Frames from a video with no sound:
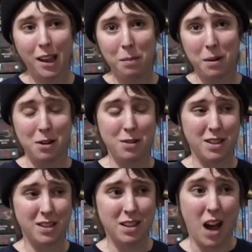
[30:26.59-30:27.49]
it because
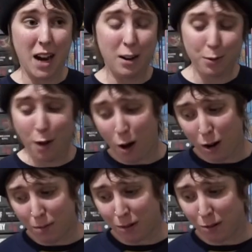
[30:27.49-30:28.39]
it's kind of
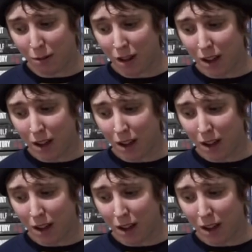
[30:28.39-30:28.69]
horrible.